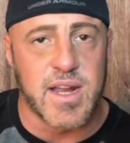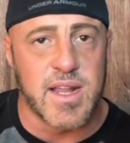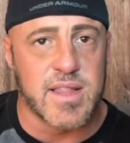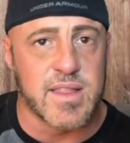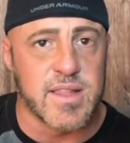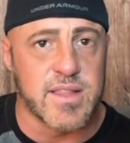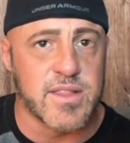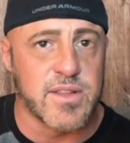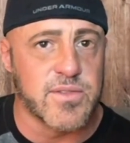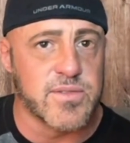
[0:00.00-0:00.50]
And
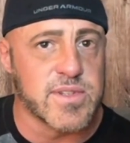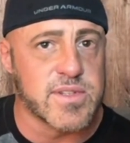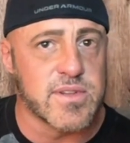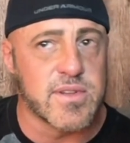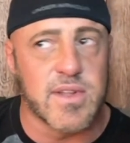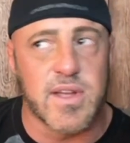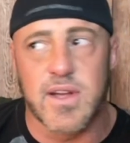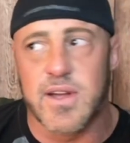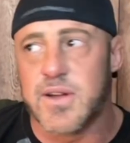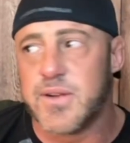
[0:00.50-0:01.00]
then there was,
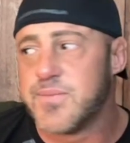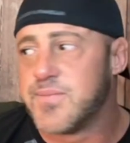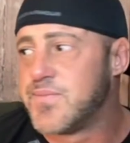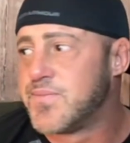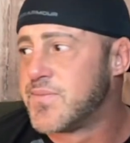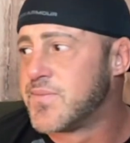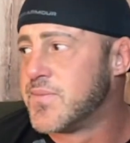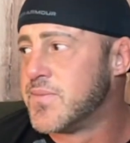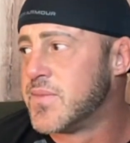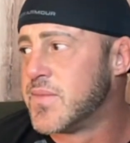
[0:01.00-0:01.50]
um,
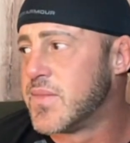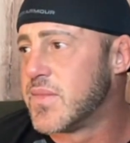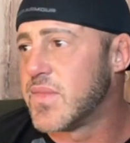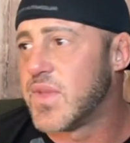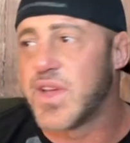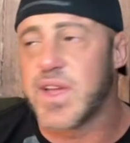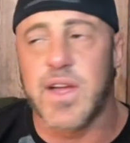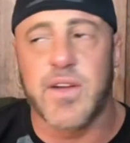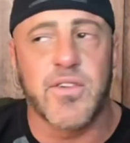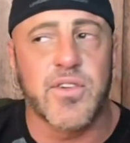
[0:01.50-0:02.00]

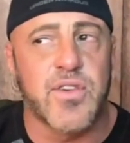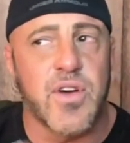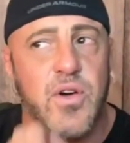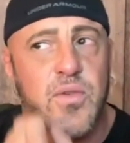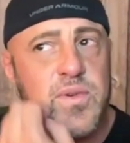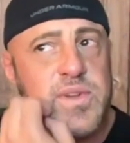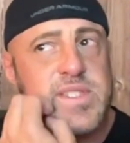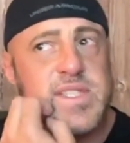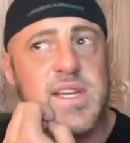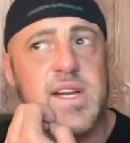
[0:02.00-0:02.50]
like I recall
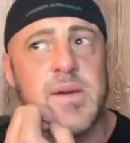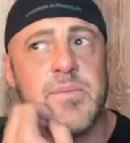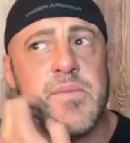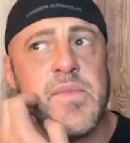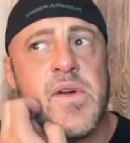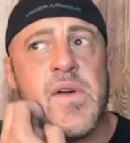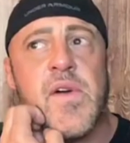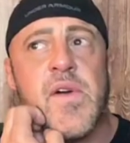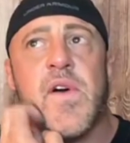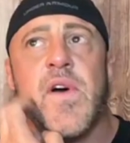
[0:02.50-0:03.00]
one time,
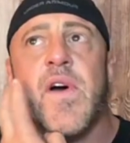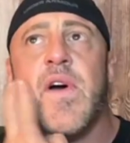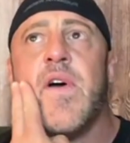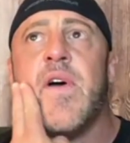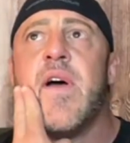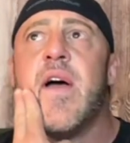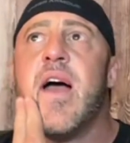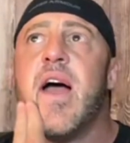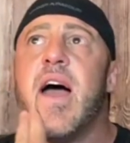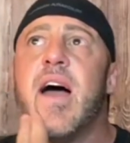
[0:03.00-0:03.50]

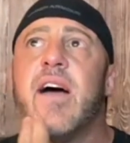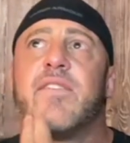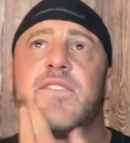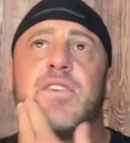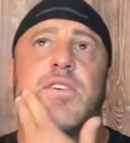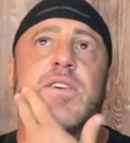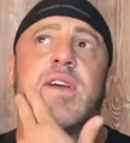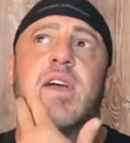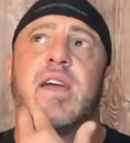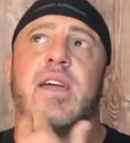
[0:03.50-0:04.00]

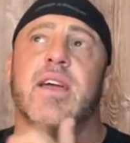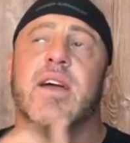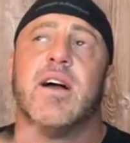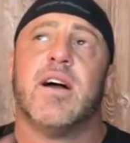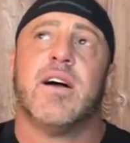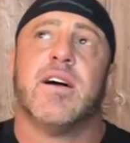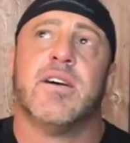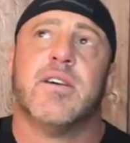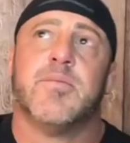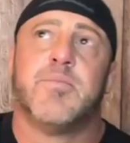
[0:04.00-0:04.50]
after a
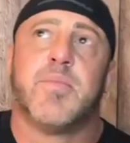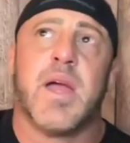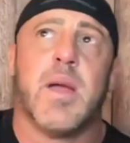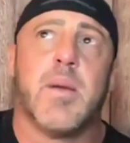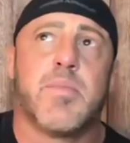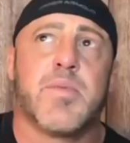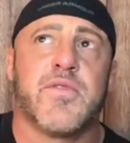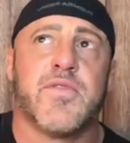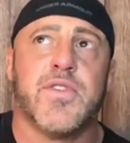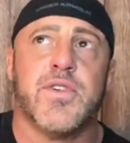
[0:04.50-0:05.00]
uh,
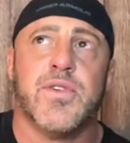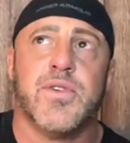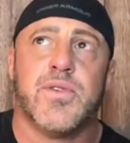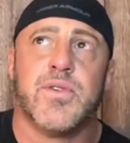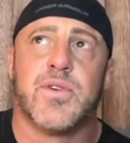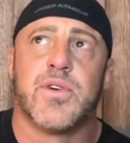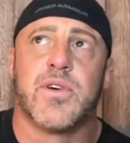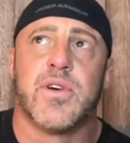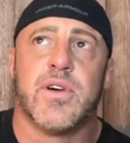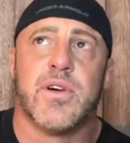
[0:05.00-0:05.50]
pay-per-view
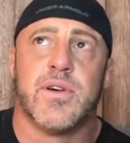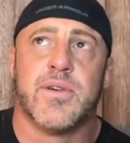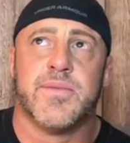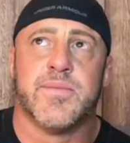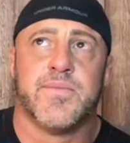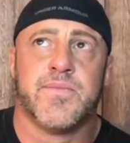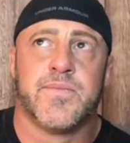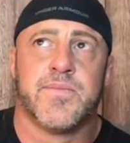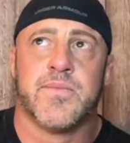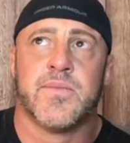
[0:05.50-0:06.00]
or a,
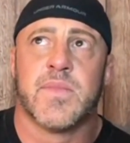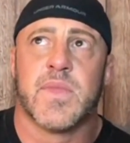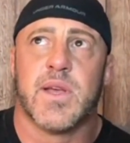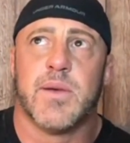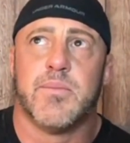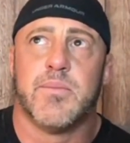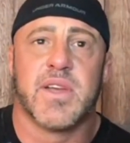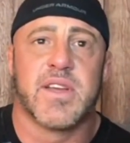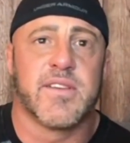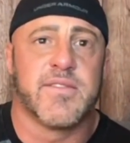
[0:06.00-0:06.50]
a
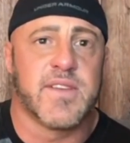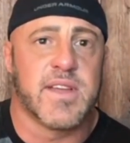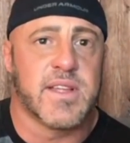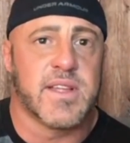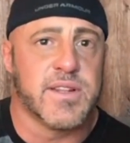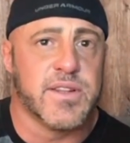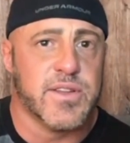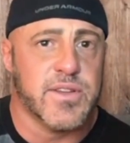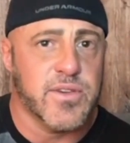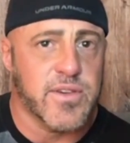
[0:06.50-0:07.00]
big event
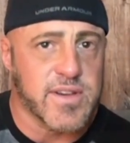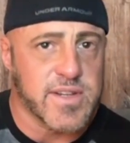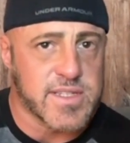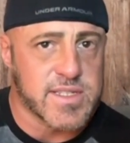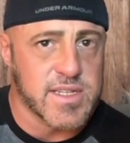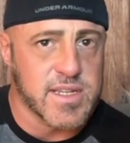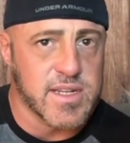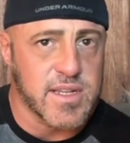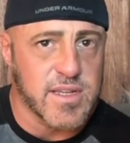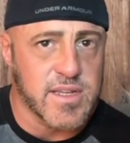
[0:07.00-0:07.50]
in New York
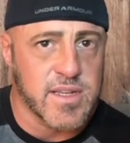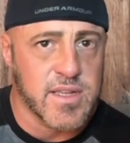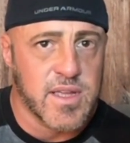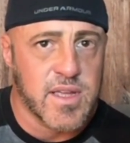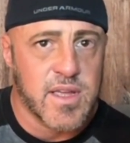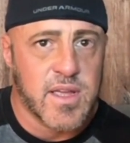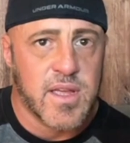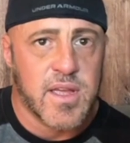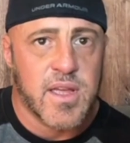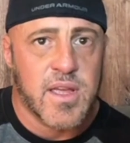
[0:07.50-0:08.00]
City,
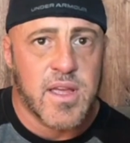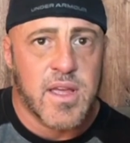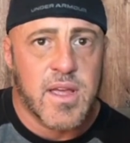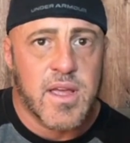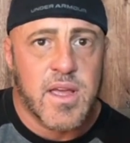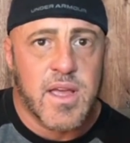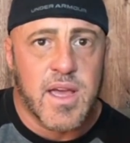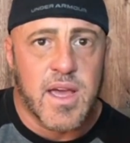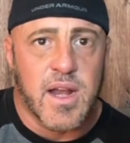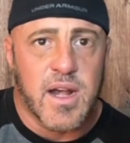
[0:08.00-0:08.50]

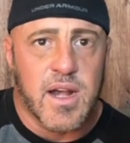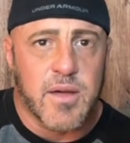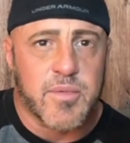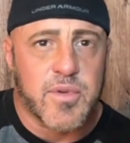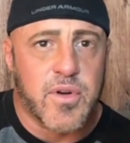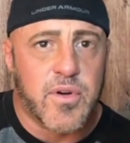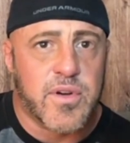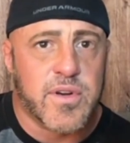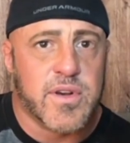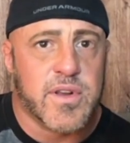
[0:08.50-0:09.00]
I ended up
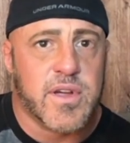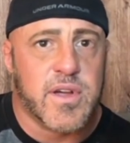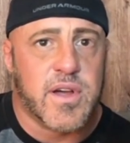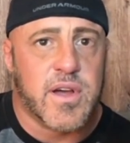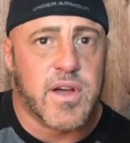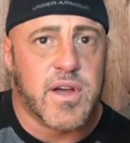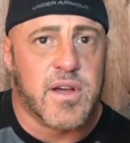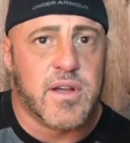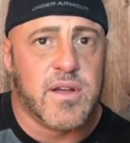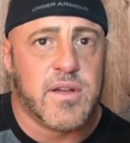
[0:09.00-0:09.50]
going to
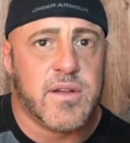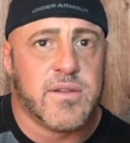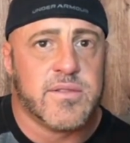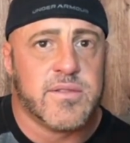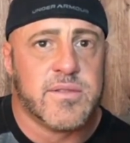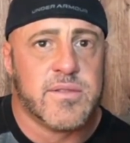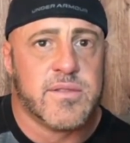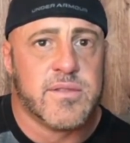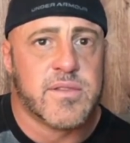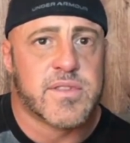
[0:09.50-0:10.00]
uh,
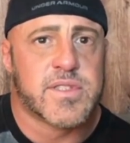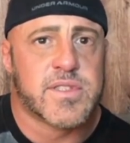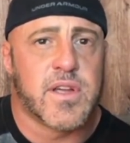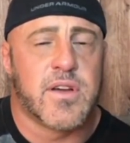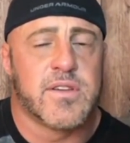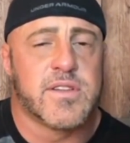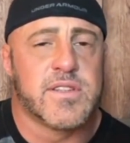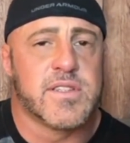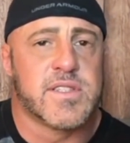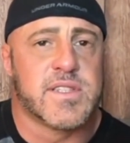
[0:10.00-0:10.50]

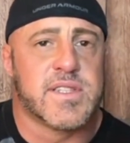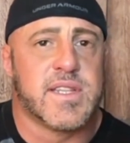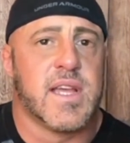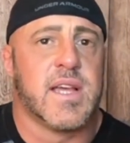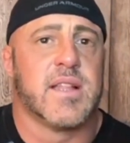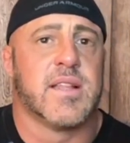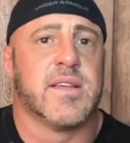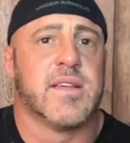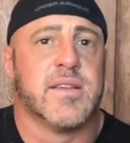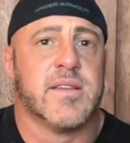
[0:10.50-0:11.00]
Sarge's
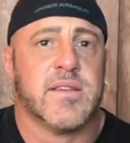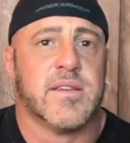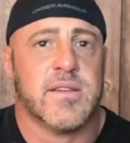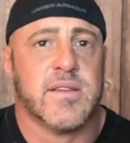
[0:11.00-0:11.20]
Deli